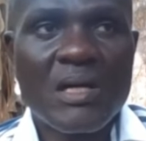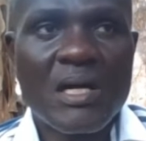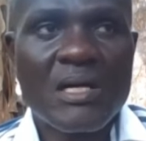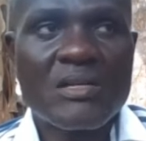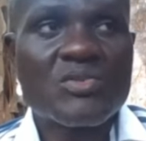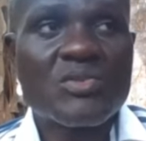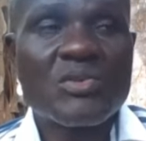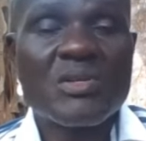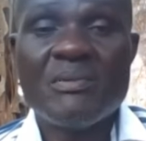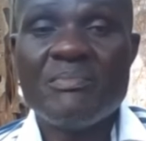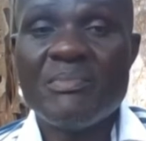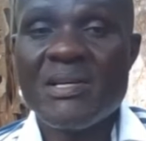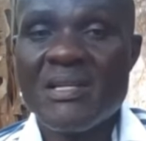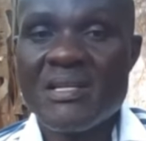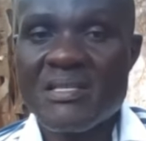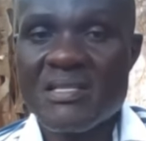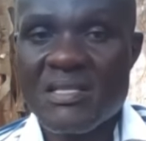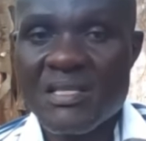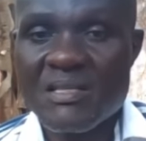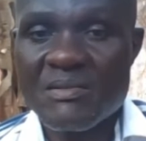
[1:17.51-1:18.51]
and so he made
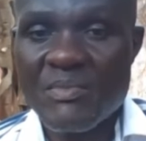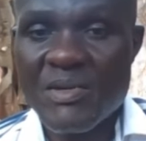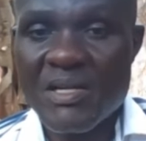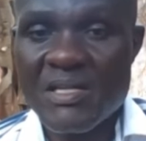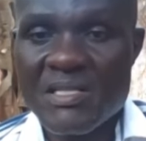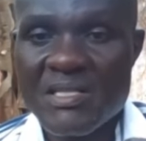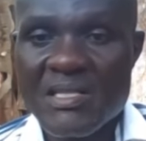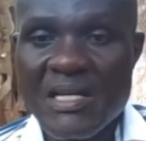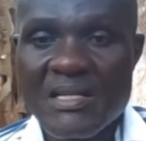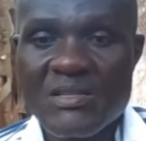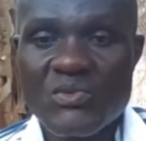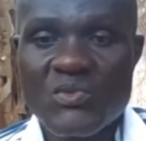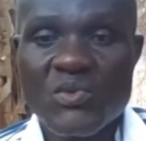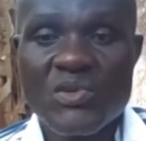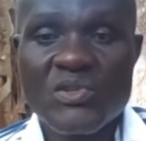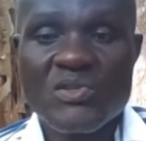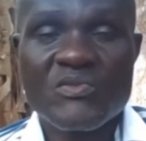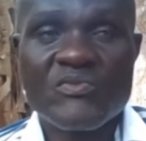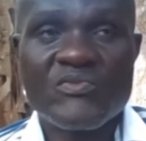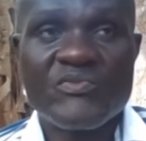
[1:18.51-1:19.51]
a statement that
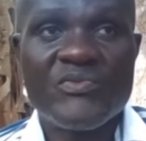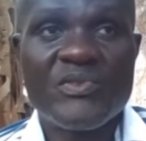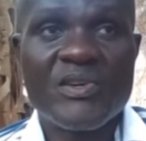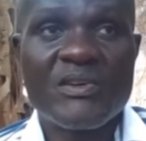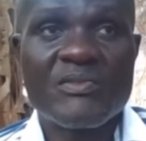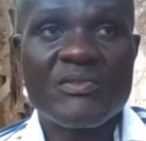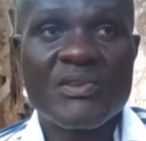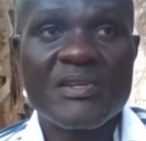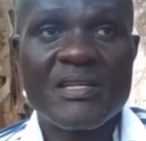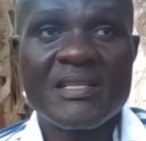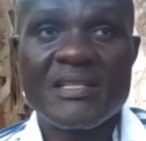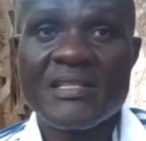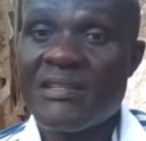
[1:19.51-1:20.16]
was very